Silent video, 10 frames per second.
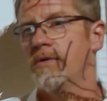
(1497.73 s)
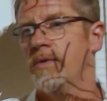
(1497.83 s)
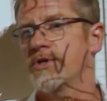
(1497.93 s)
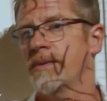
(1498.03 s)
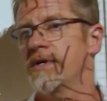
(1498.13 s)

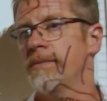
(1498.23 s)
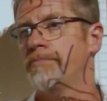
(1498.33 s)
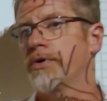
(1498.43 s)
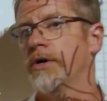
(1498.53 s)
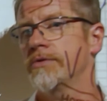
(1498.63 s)
which I'm gonna
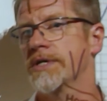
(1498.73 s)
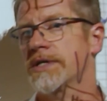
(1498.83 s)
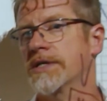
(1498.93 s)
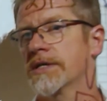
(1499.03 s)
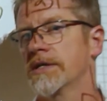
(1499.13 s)
post
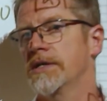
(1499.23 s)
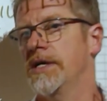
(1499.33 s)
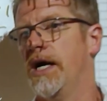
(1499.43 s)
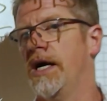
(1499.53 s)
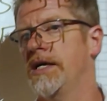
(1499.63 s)

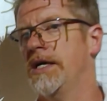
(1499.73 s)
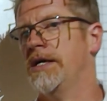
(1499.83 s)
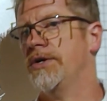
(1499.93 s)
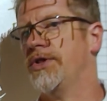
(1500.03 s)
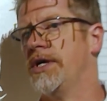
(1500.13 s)

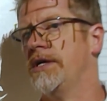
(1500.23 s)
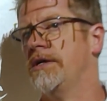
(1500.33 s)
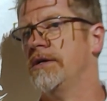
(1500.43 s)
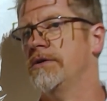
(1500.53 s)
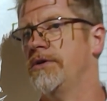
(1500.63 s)
in the
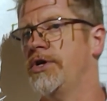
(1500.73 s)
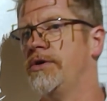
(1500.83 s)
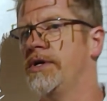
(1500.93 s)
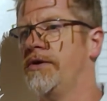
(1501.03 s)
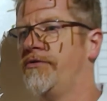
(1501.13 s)

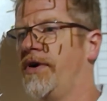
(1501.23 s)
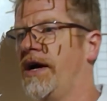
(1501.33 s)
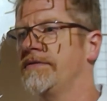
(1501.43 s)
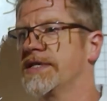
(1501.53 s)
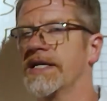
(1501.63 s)
Unit
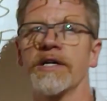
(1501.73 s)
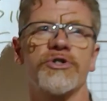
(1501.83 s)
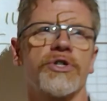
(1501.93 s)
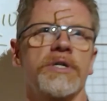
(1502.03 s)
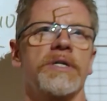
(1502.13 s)
5
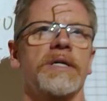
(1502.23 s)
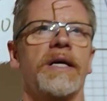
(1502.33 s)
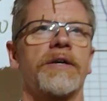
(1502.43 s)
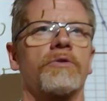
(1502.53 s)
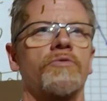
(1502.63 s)
section,
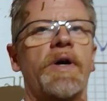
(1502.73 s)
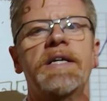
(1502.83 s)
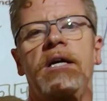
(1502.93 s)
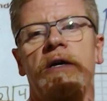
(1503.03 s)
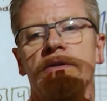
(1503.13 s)
like, right
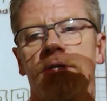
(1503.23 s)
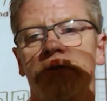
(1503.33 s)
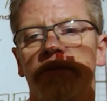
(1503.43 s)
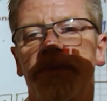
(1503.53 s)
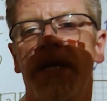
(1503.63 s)
now. So
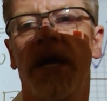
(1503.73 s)
it'll be